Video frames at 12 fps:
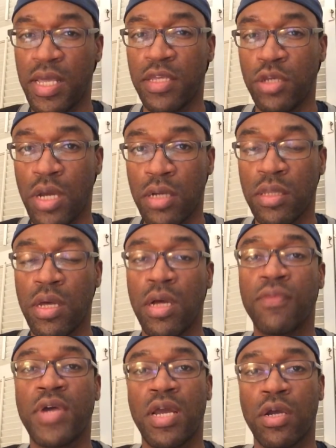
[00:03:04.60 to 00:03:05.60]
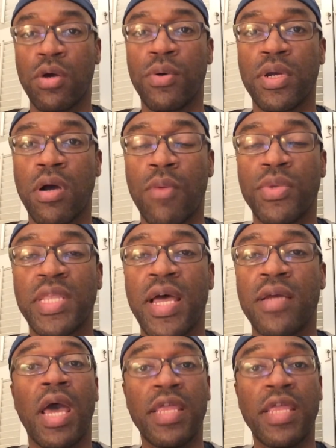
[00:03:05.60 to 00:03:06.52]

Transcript: of like young love kind of going on with that.